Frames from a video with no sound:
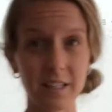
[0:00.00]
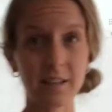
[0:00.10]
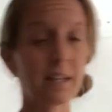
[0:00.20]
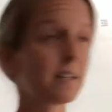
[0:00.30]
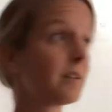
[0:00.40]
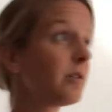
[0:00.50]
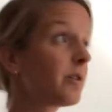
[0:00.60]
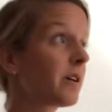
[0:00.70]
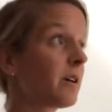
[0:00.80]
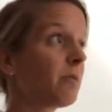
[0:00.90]
and then
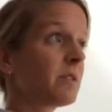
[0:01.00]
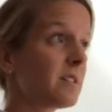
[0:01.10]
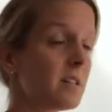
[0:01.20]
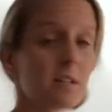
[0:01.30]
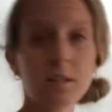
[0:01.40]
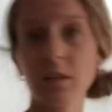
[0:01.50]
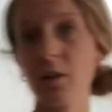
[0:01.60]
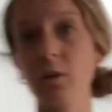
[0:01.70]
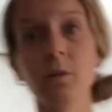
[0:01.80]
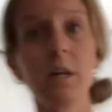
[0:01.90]
Luke was this, you
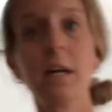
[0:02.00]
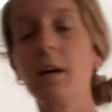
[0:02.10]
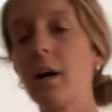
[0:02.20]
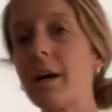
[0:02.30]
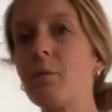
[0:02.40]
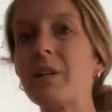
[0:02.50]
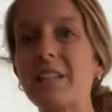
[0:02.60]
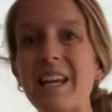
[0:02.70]
know, all right, we say